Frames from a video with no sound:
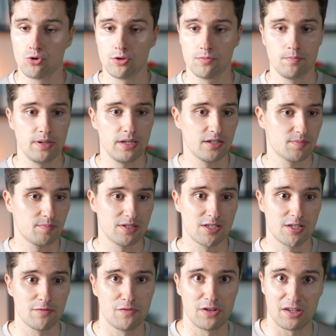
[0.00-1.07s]
could be a
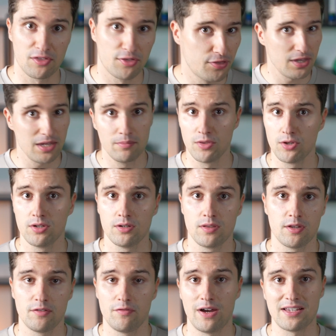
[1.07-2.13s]
specific theme the
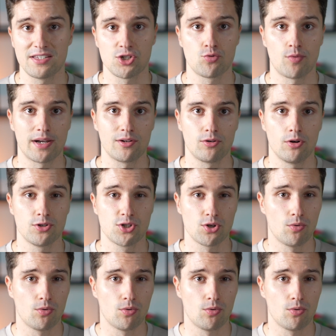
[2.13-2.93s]
device is running on.